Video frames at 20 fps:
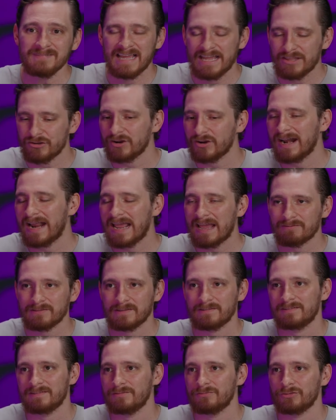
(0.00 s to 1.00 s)
And you're going to have
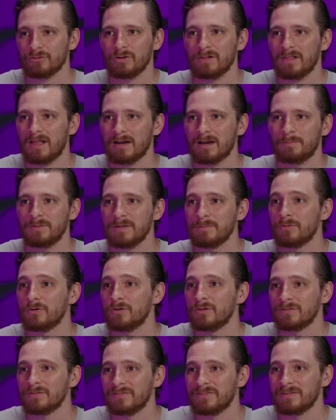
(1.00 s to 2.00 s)
to sift through a lot of
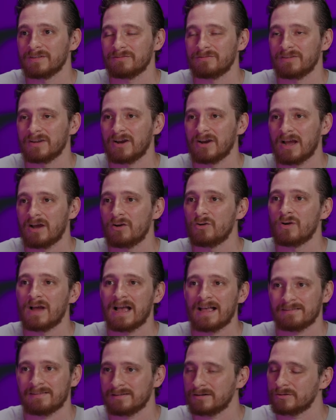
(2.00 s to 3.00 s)
people to figure out who
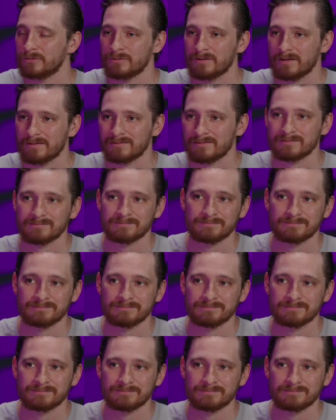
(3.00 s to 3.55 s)
has it and who doesn't.